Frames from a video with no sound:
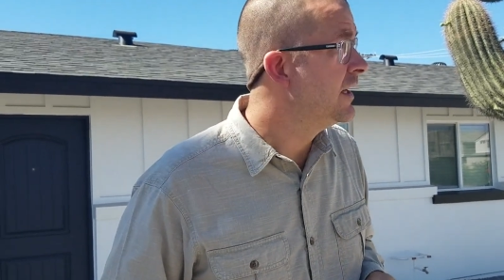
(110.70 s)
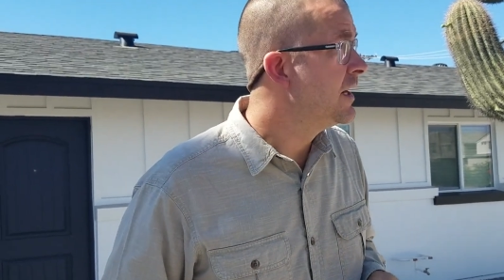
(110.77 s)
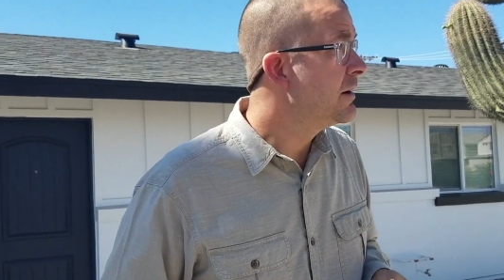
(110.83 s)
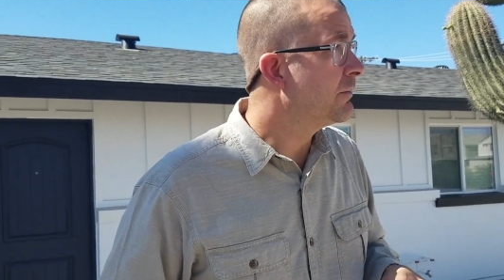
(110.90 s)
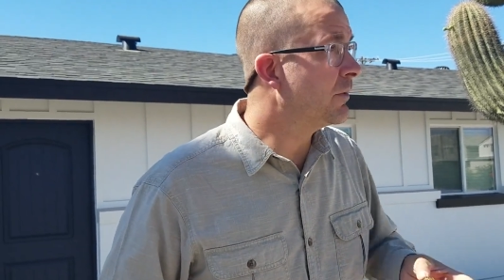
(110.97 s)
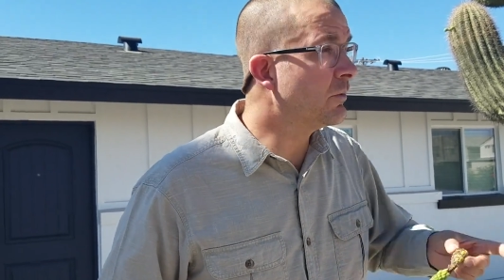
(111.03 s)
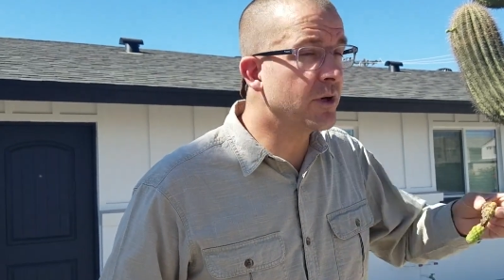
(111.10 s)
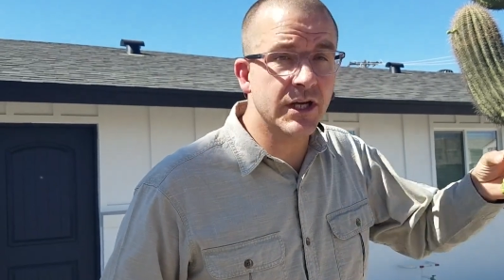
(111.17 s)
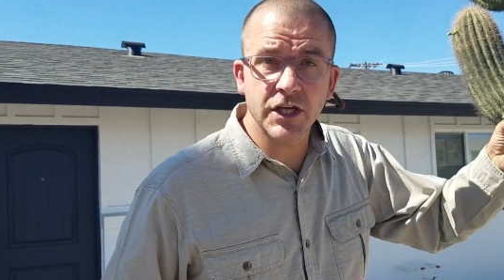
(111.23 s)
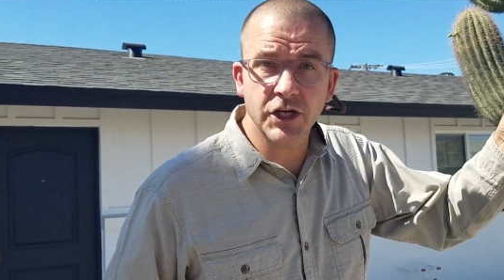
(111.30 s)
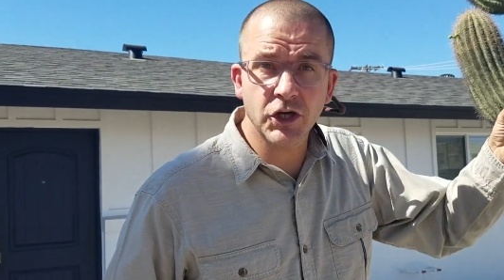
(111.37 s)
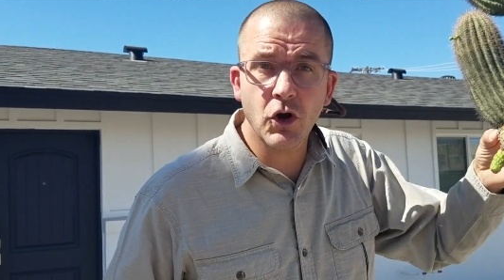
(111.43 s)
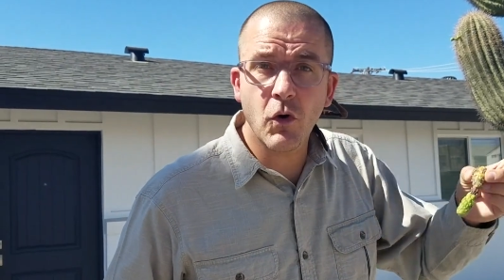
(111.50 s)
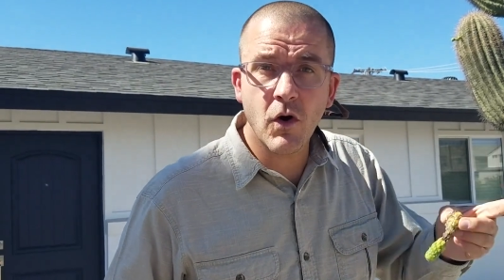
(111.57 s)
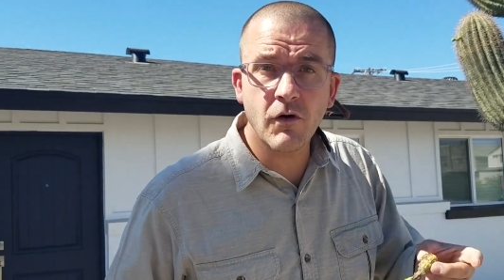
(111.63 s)
but we're going to
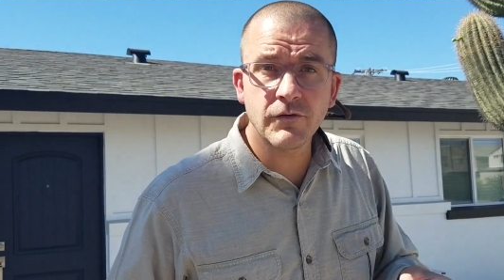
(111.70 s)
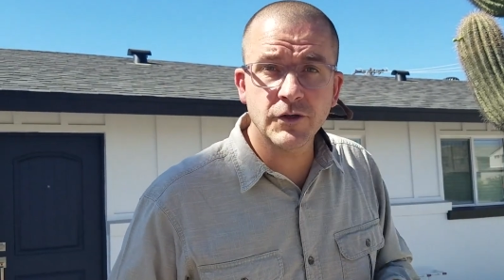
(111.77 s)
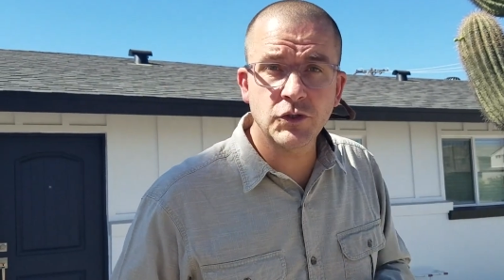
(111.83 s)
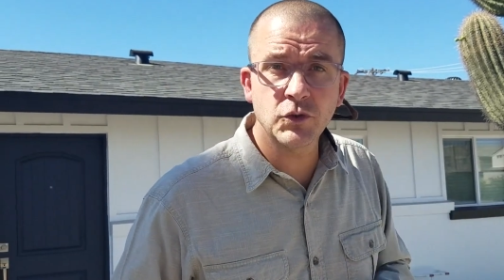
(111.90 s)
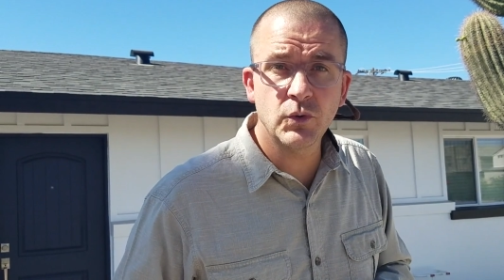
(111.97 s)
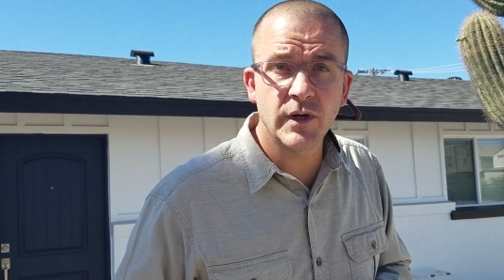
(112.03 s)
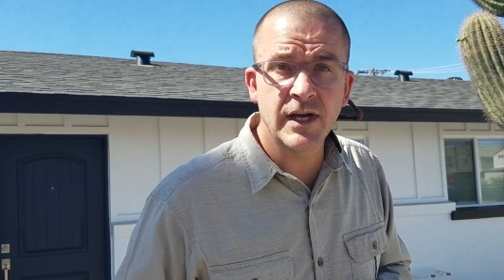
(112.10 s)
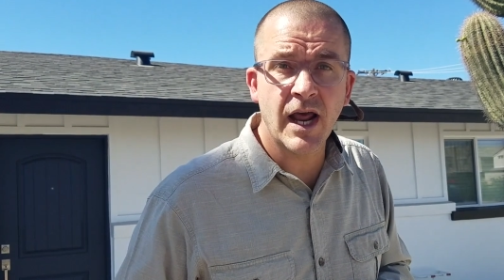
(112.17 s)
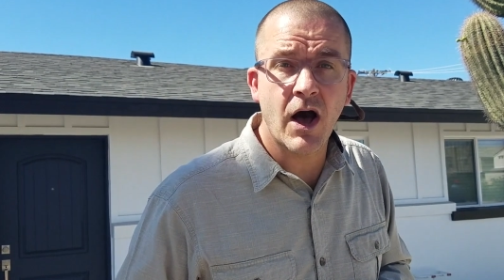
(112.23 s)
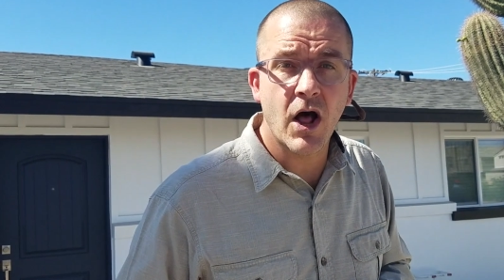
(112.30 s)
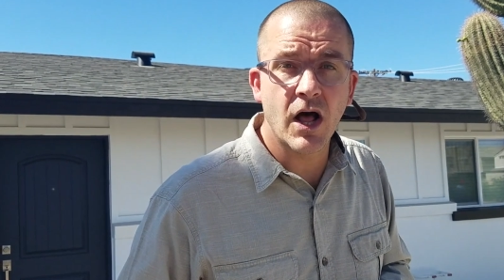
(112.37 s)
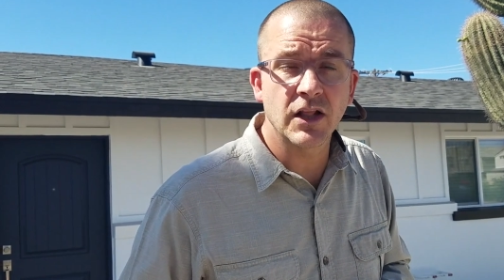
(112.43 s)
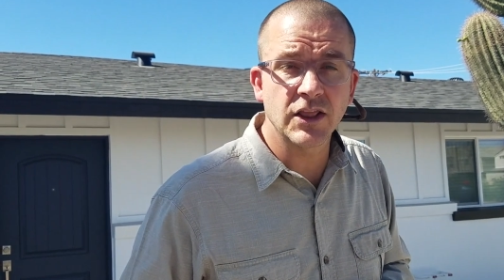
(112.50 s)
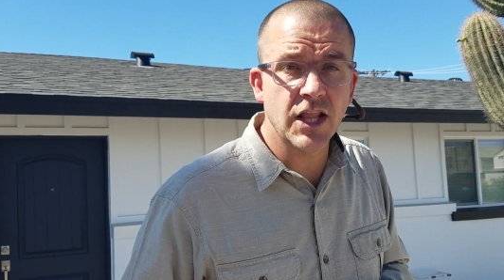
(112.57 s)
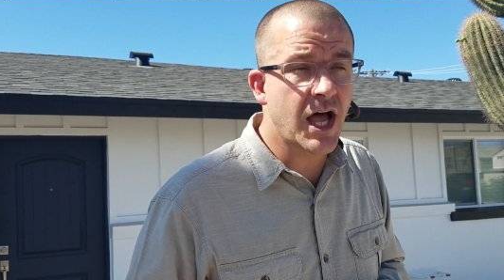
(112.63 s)
go over to a
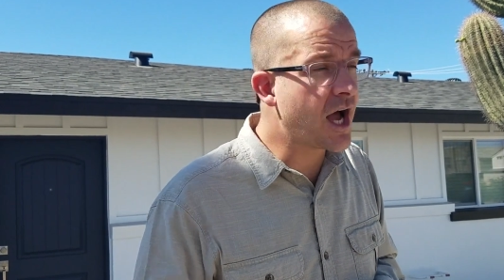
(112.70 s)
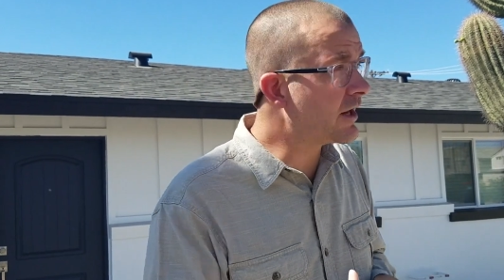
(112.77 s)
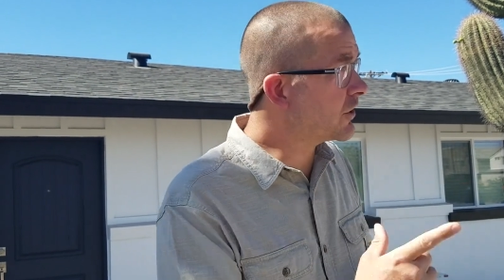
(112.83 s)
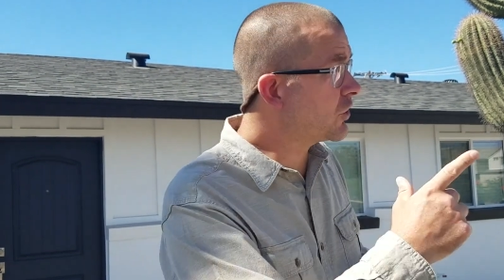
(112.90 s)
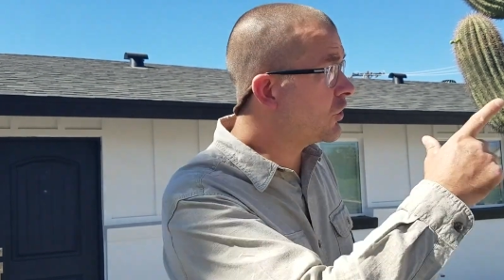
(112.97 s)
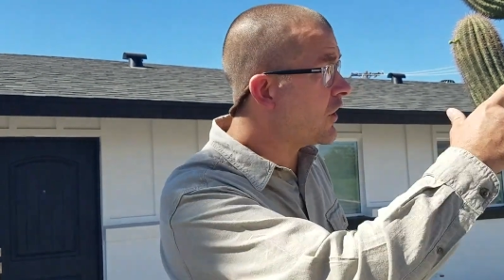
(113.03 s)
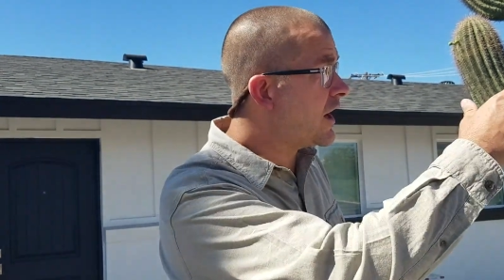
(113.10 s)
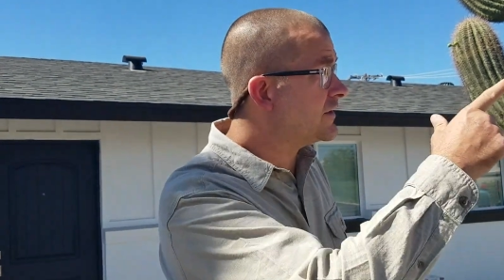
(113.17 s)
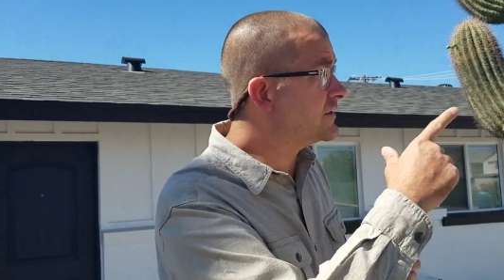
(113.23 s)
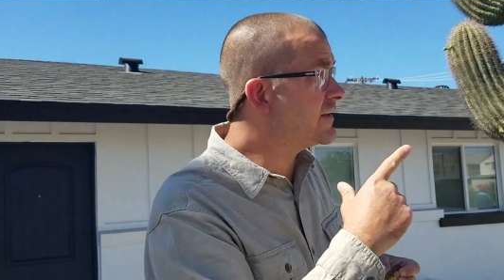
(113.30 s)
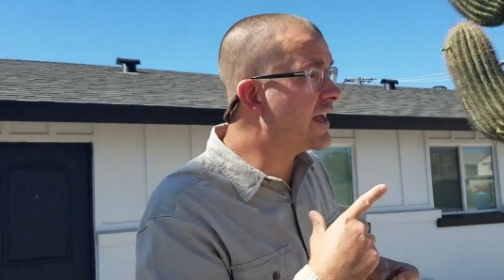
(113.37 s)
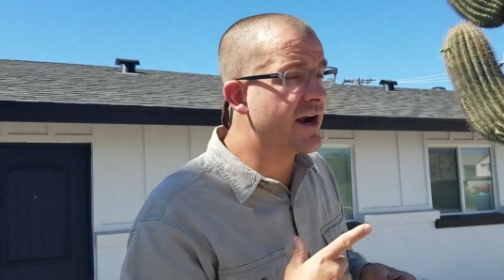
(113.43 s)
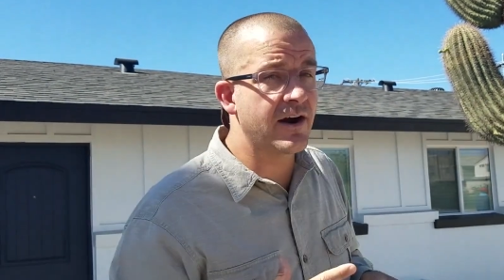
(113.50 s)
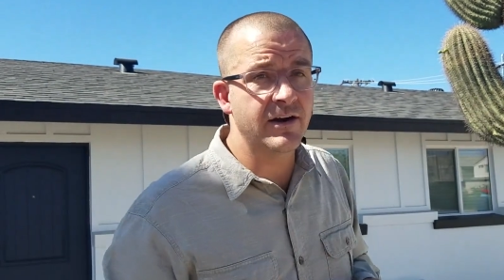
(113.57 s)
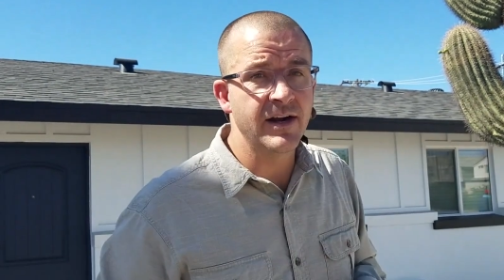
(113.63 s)
lot across
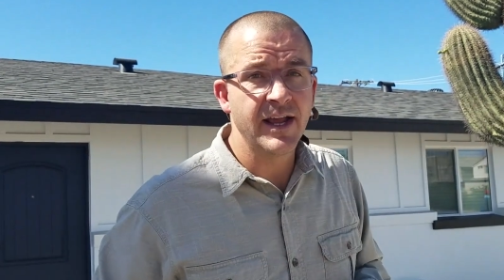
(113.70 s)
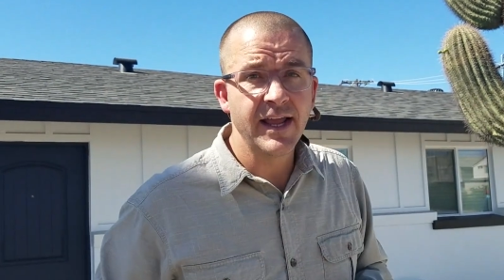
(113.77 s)
there